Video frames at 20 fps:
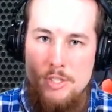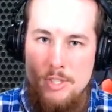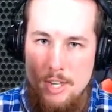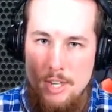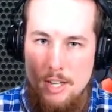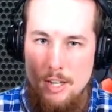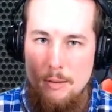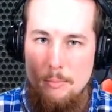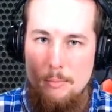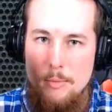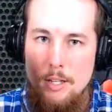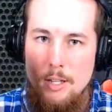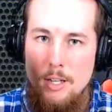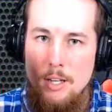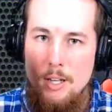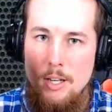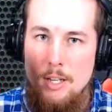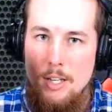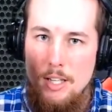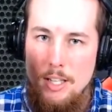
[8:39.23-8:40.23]
them
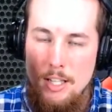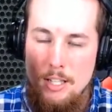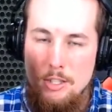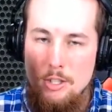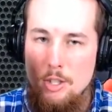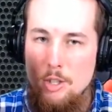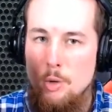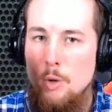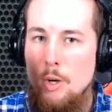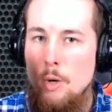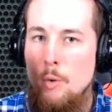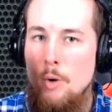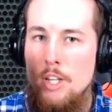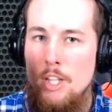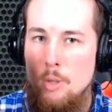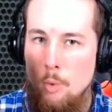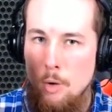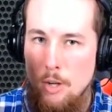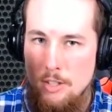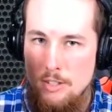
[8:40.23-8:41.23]
into doing what
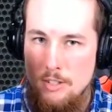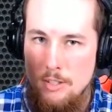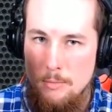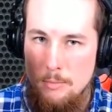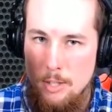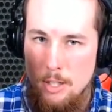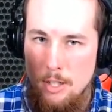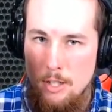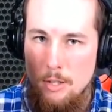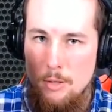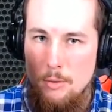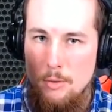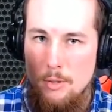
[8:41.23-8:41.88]
he wants them to do.